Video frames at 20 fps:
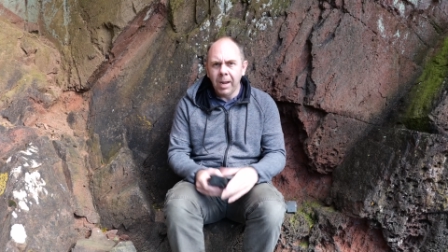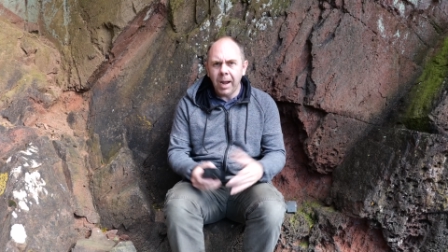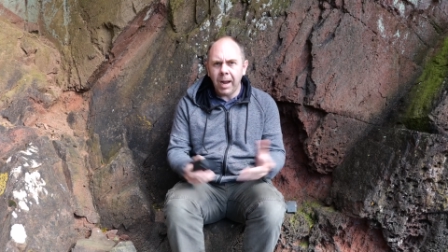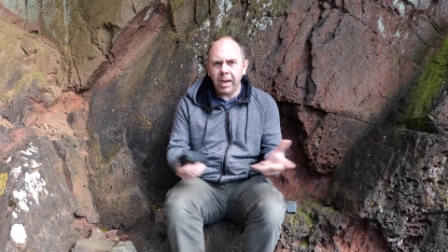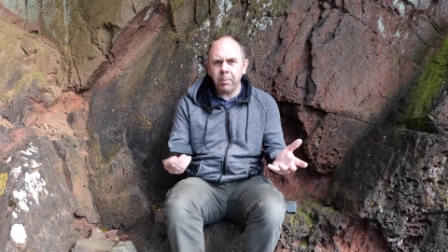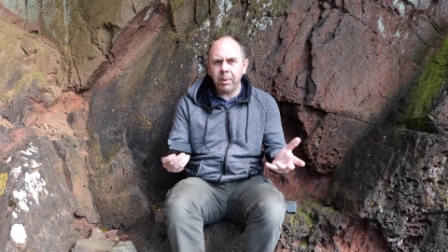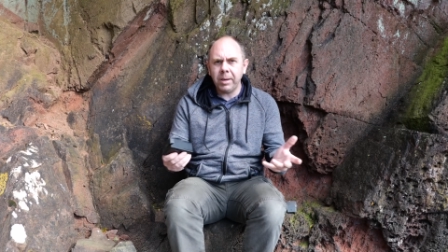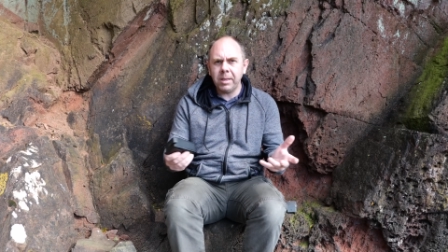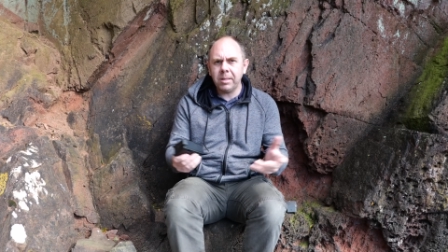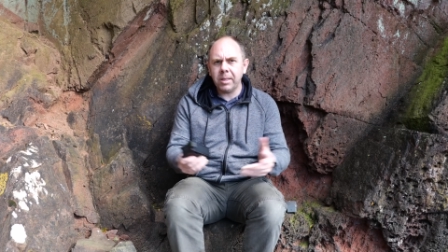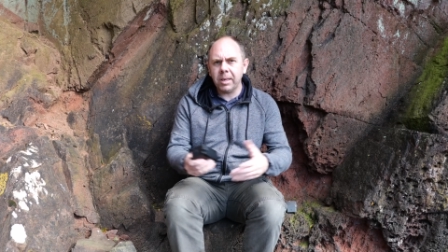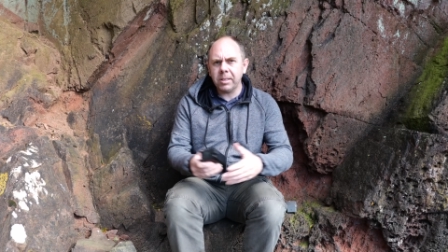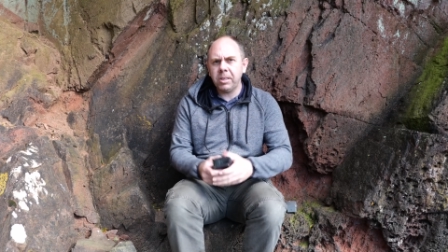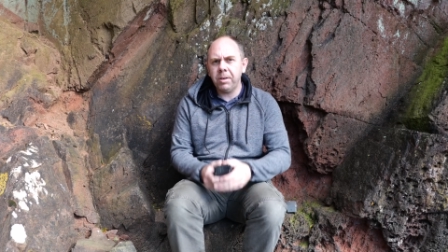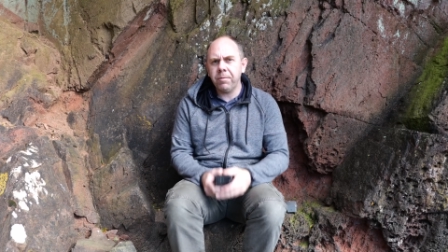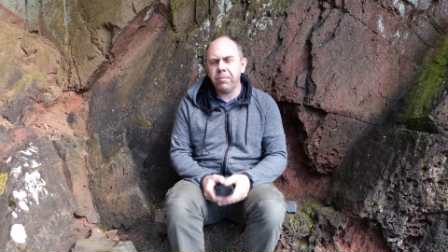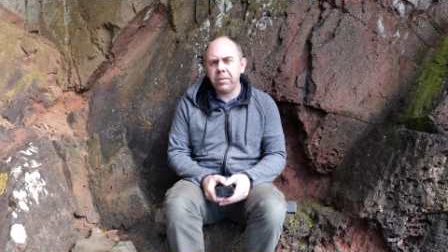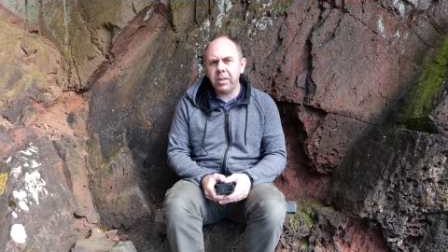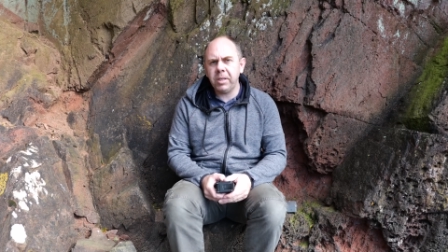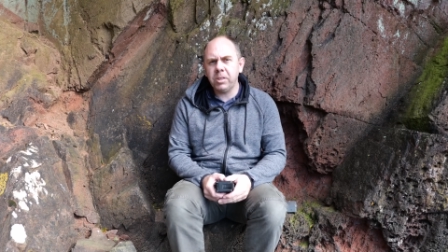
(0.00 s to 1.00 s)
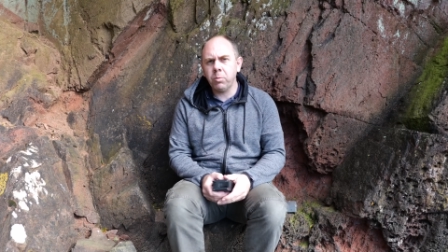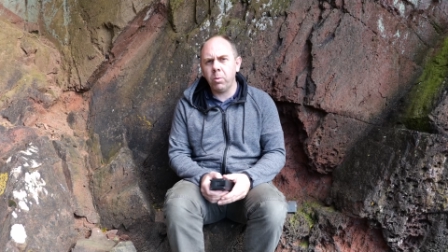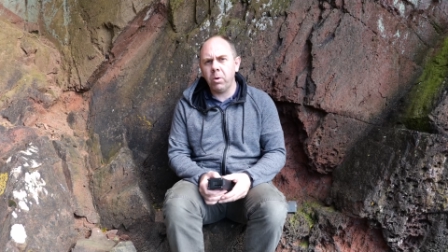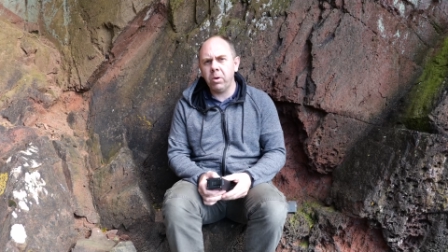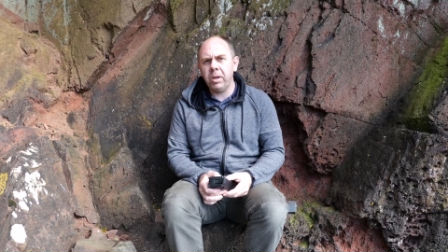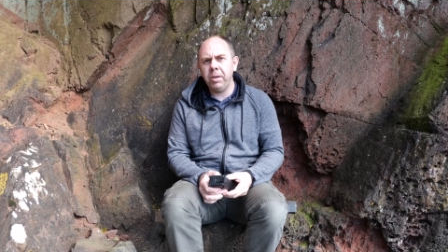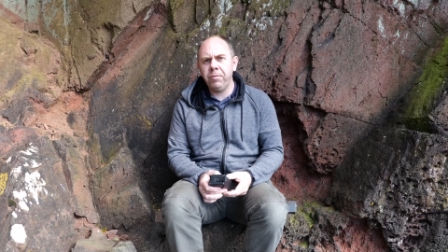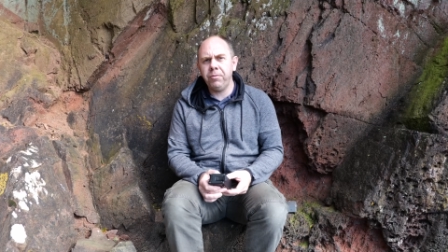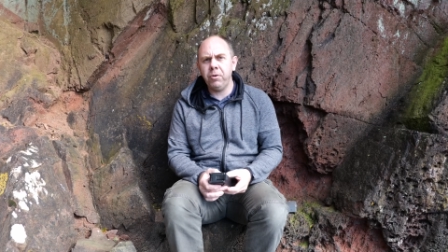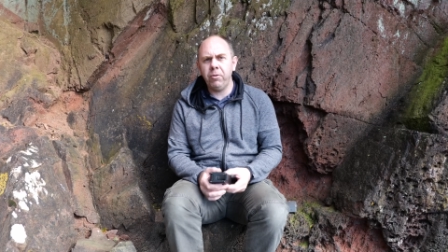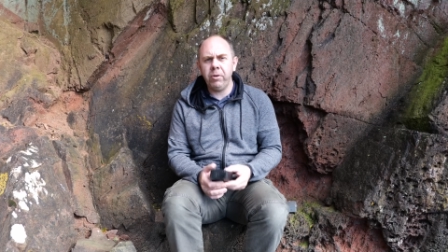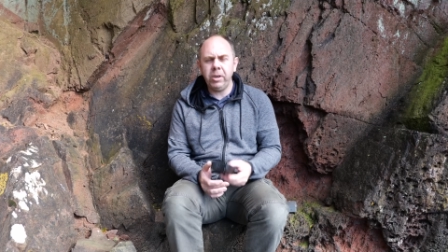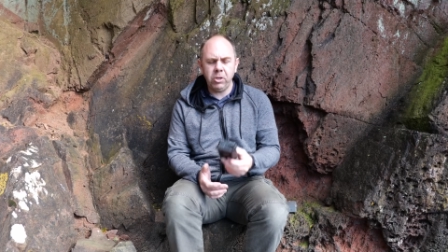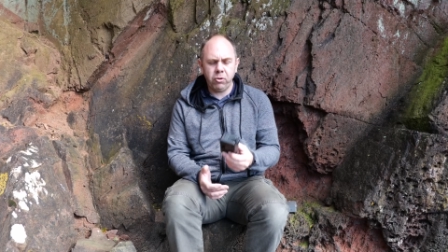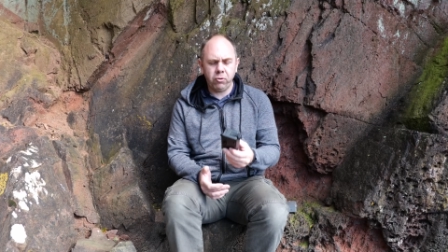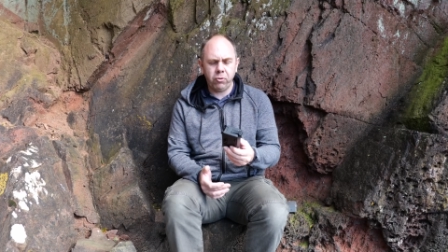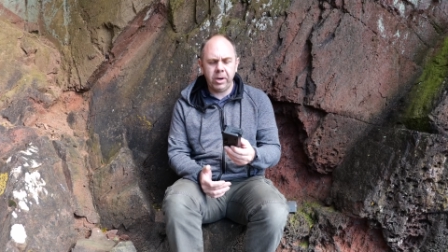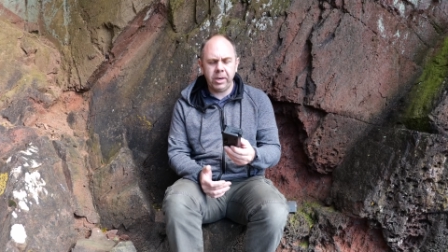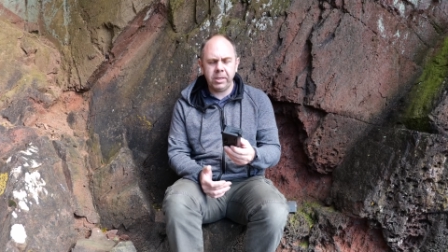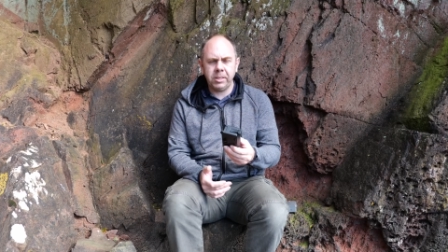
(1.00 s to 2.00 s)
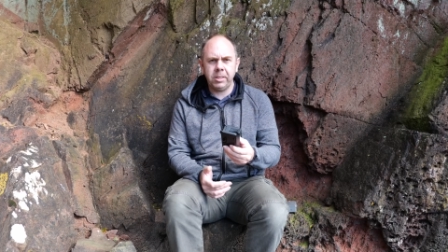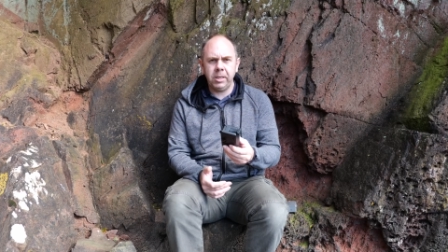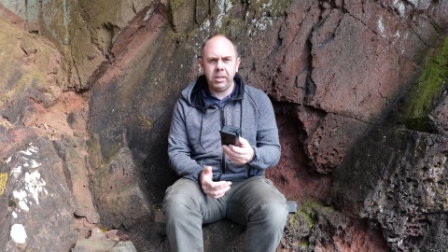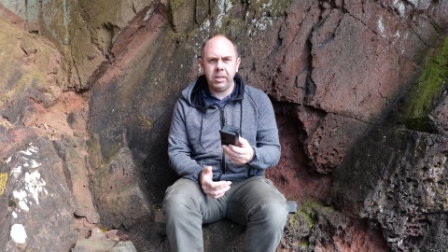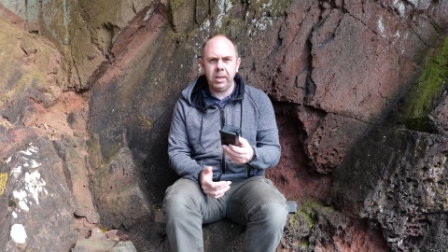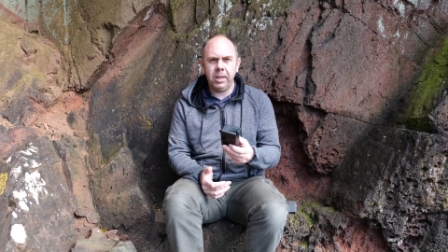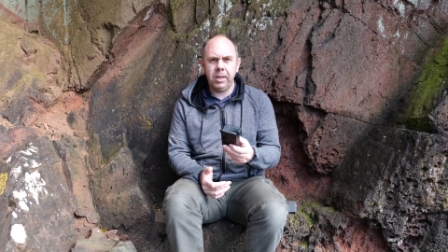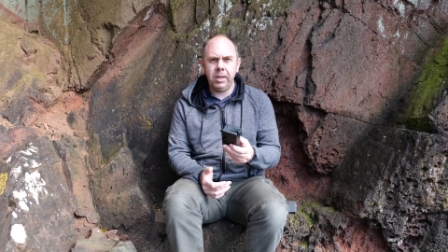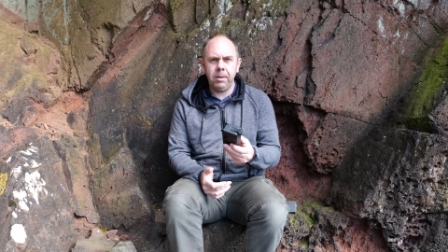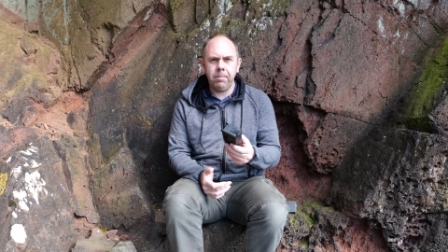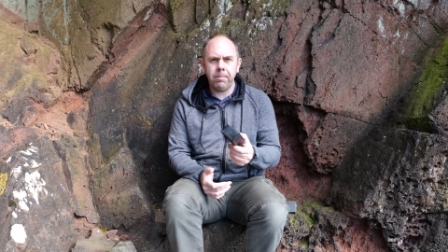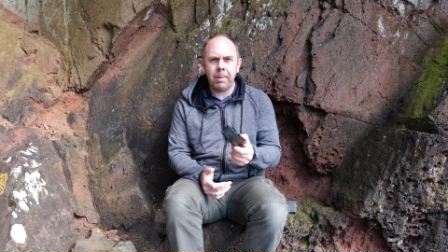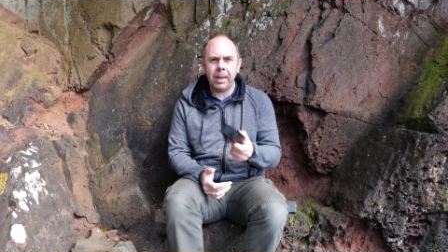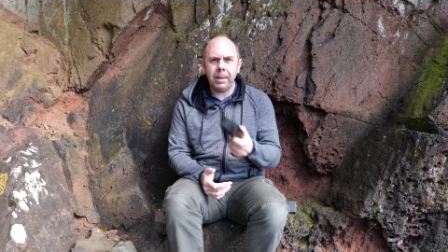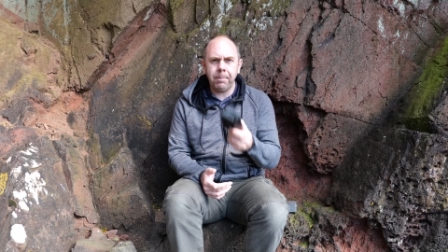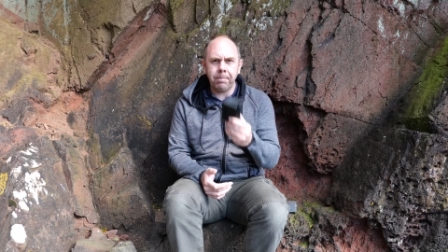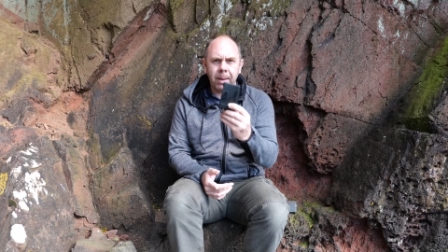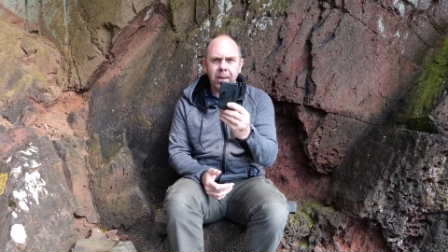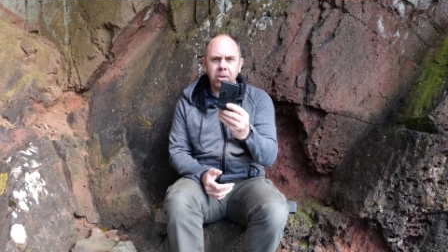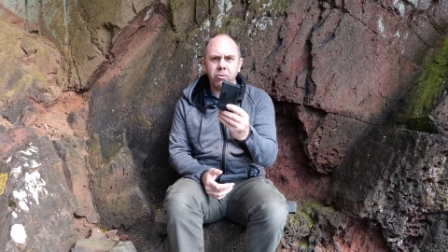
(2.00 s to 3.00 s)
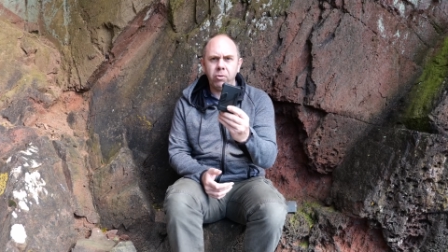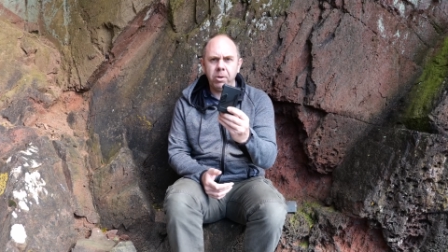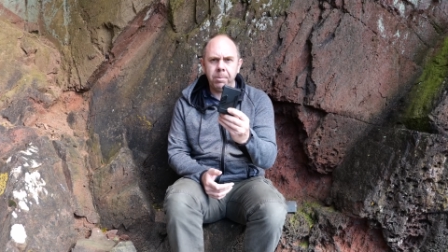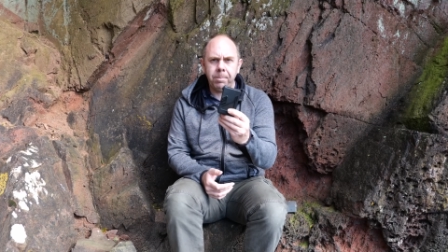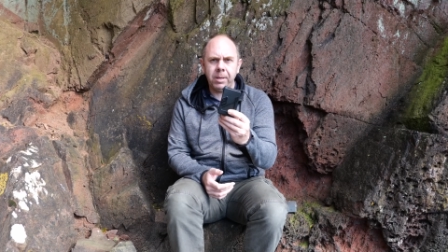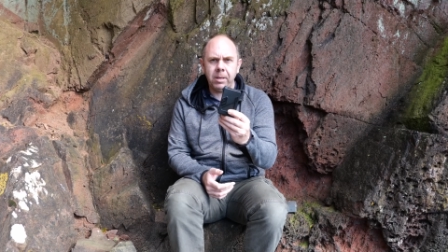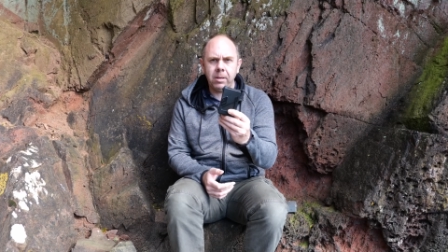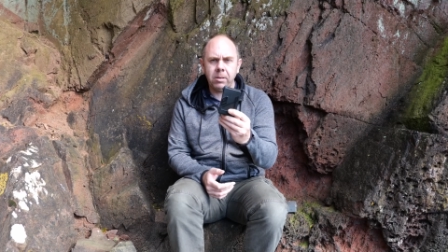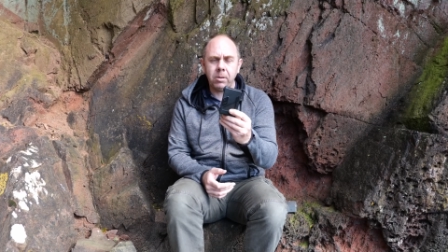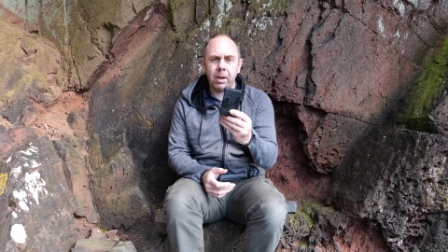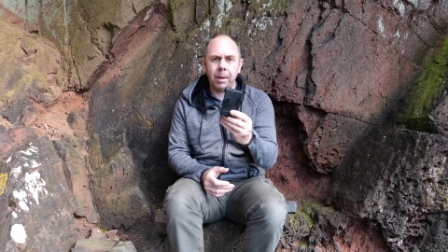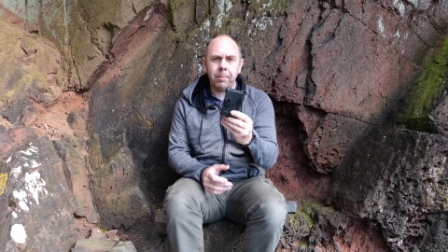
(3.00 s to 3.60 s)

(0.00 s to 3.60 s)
Anyway, that's it for this one. If you're interested in my battery build,